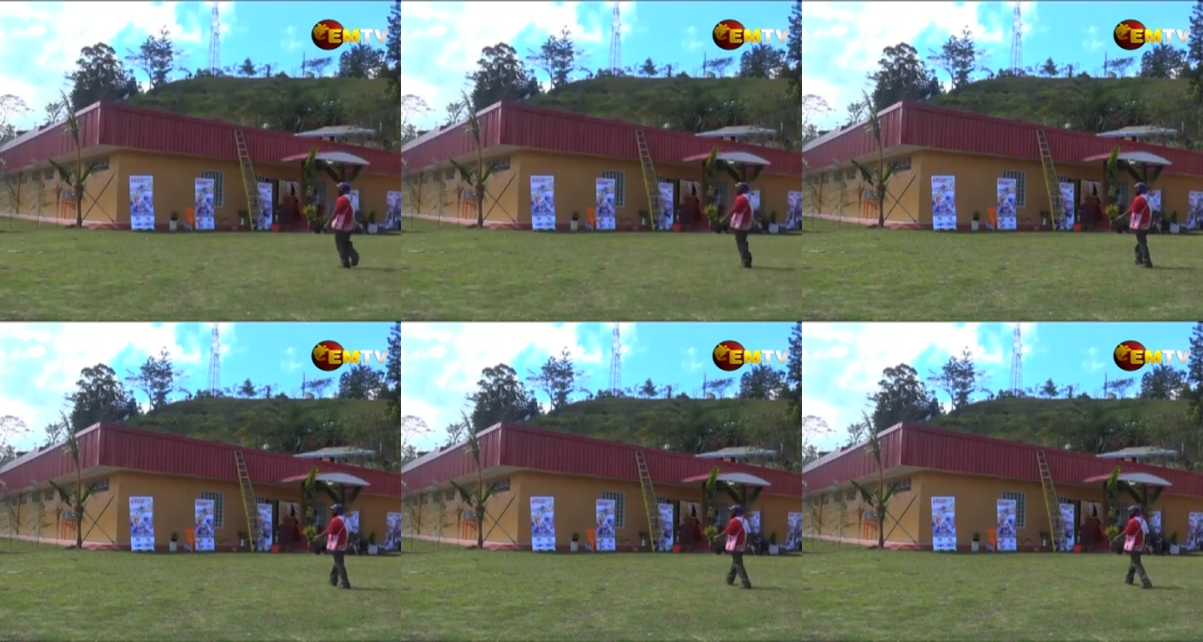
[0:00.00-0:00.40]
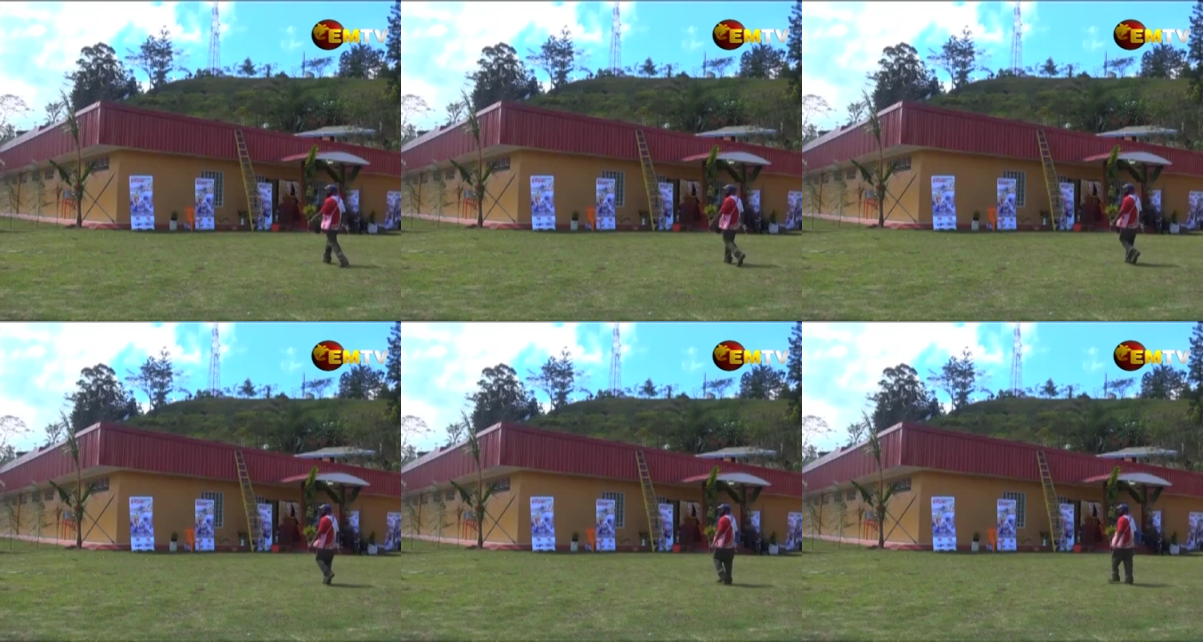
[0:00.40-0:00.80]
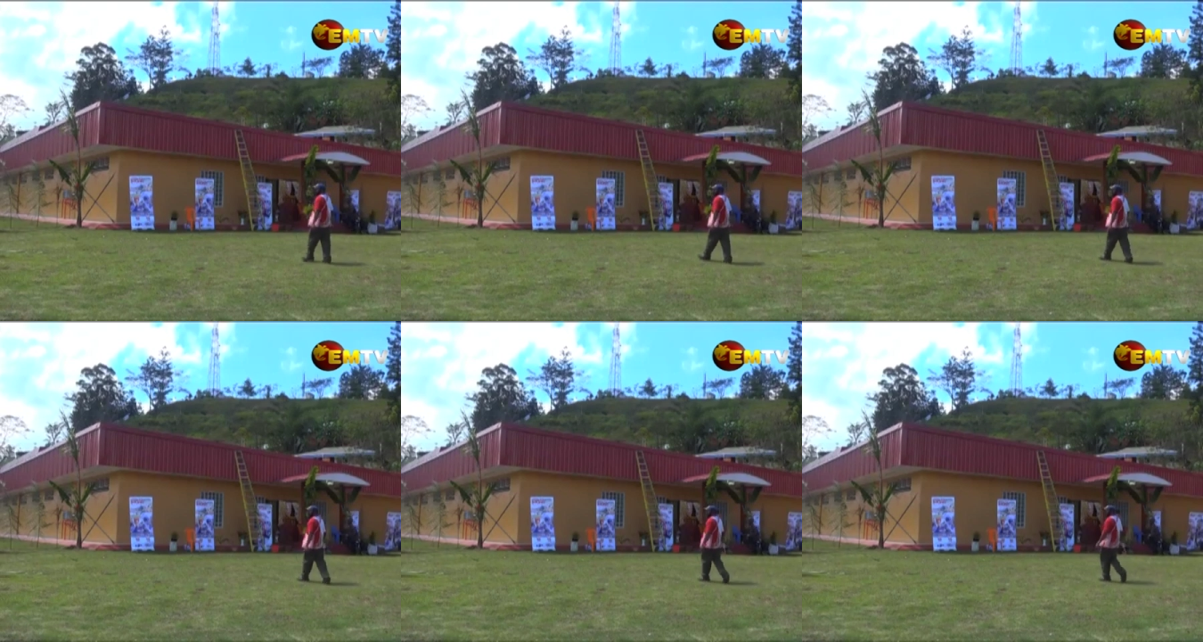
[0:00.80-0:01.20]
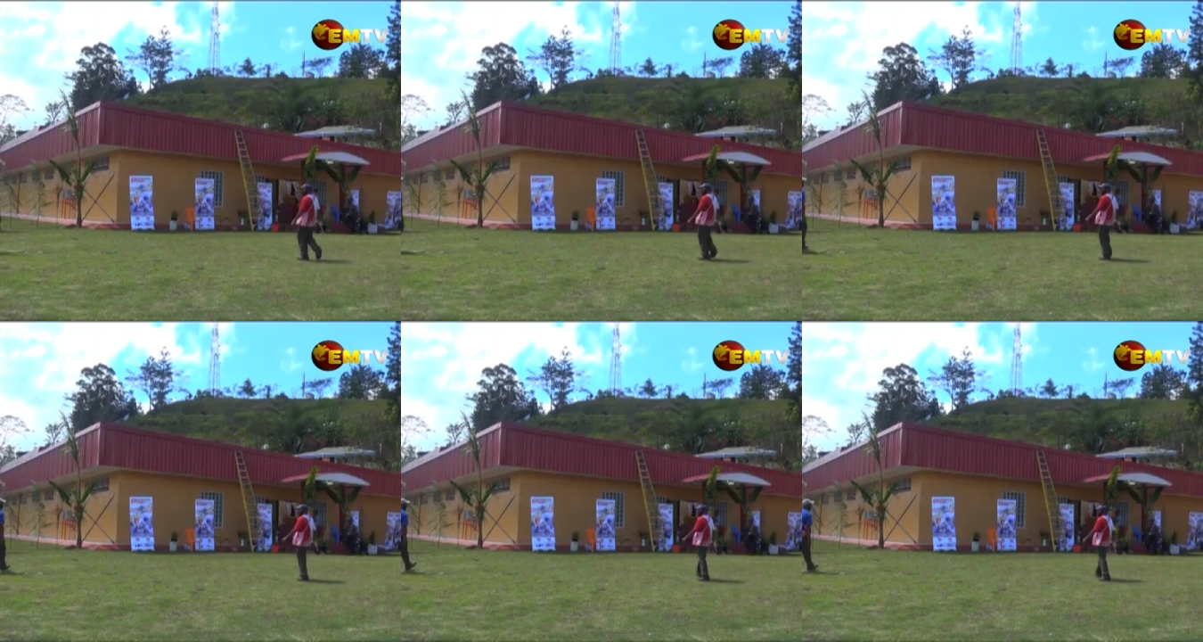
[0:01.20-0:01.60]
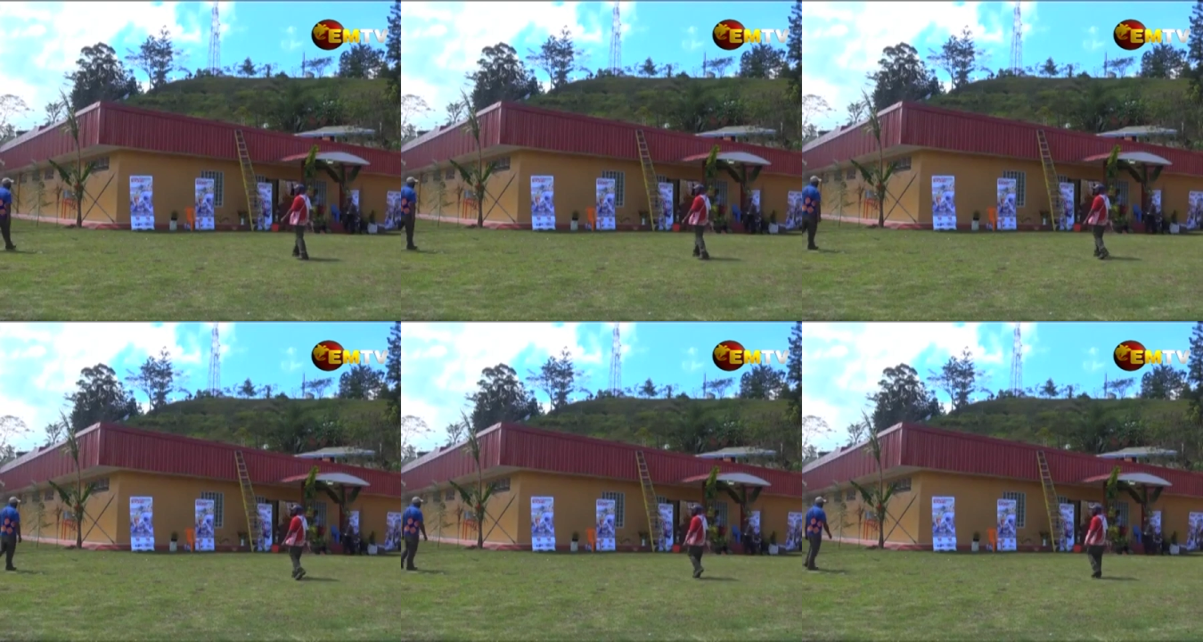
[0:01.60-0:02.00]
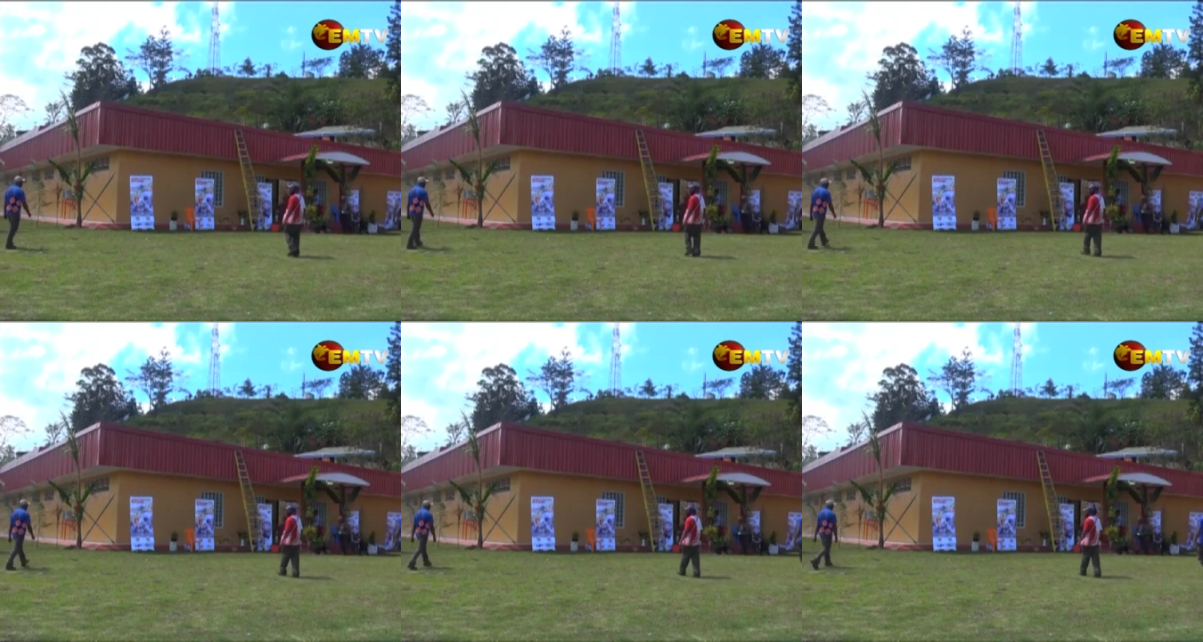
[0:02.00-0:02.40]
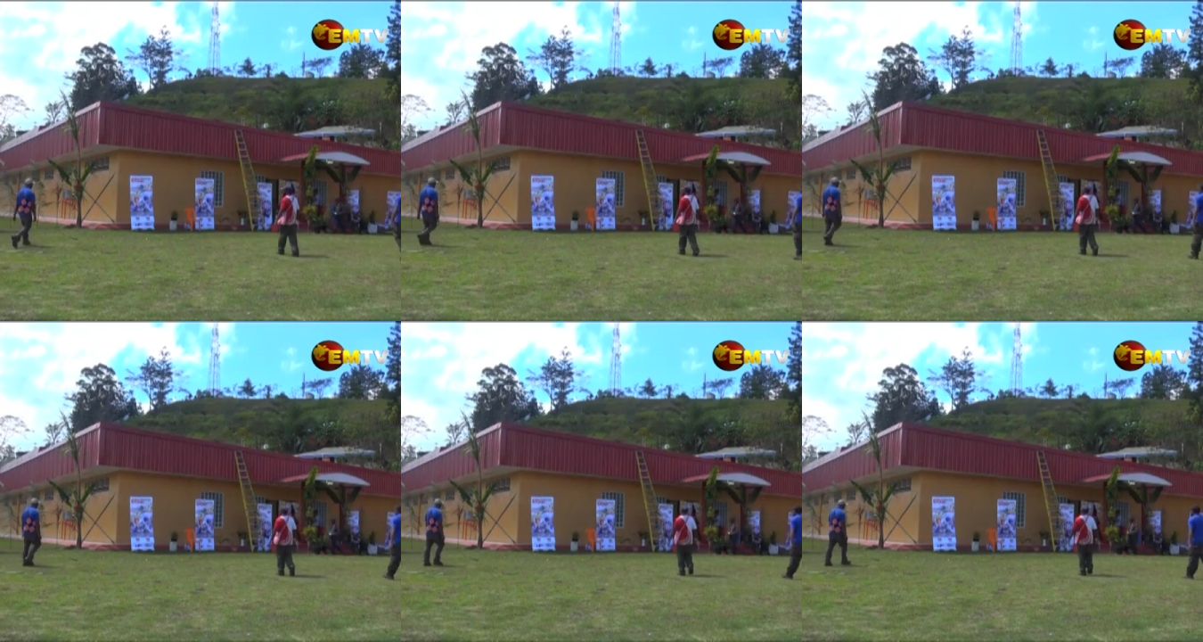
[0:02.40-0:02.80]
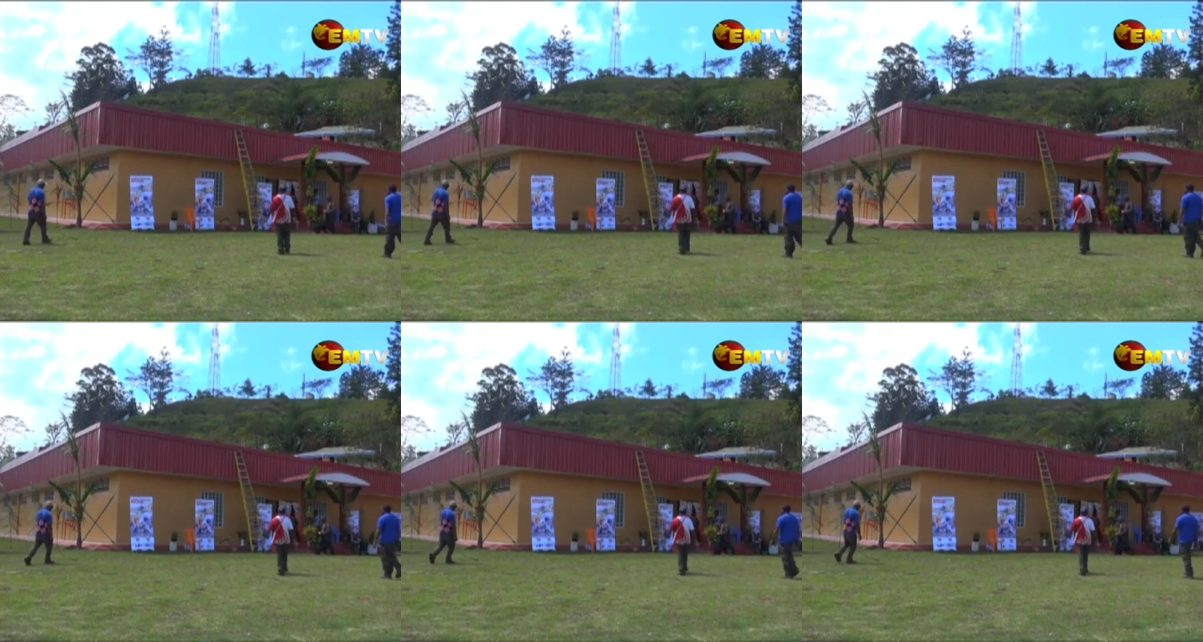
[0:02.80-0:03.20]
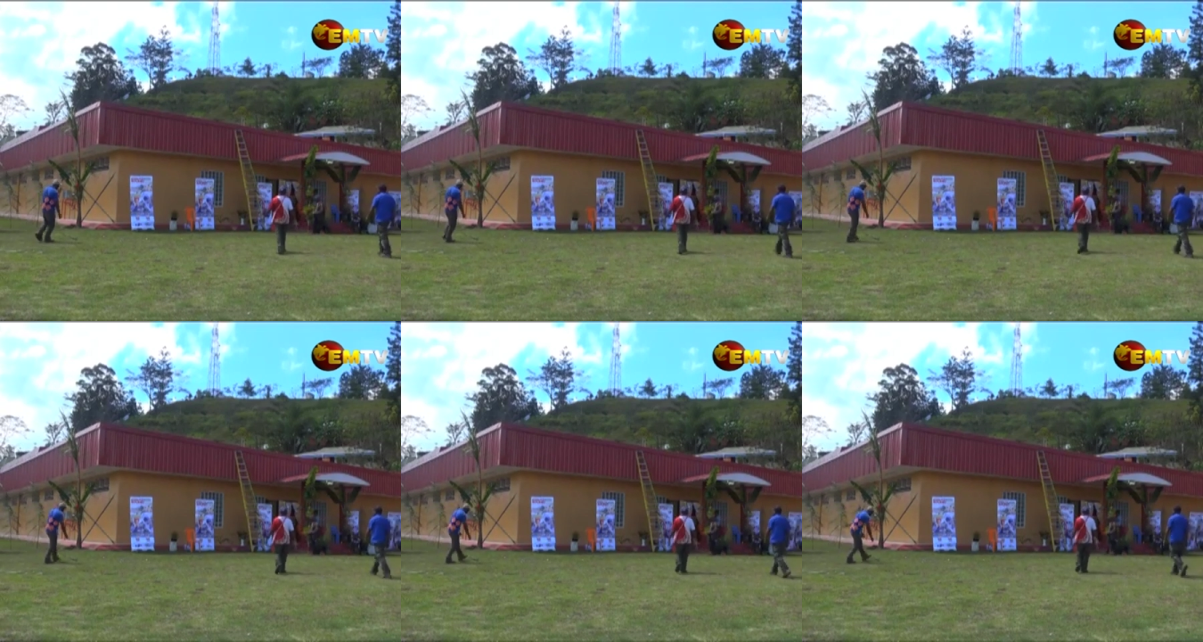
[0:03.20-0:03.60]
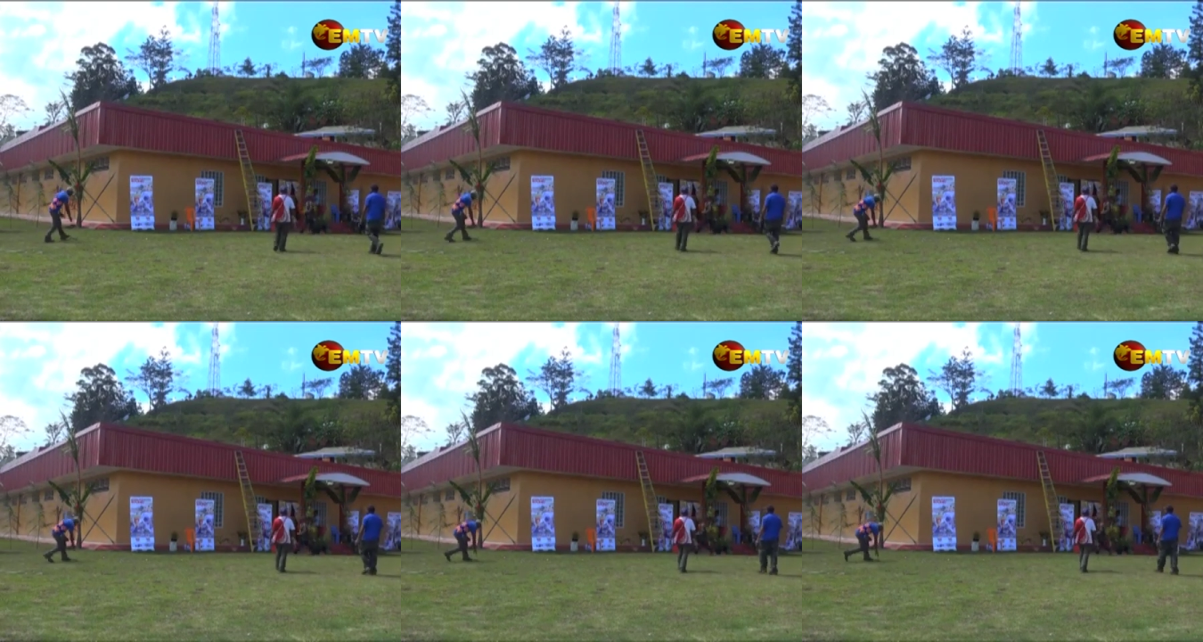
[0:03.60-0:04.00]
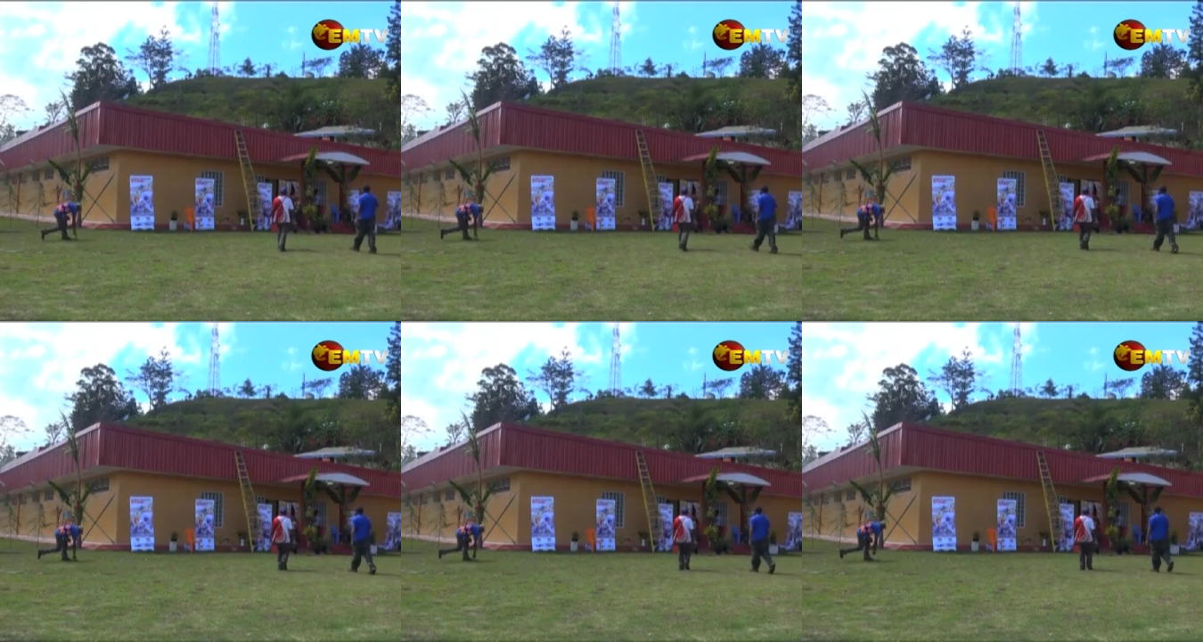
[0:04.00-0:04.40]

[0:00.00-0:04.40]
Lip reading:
(no speaker visible)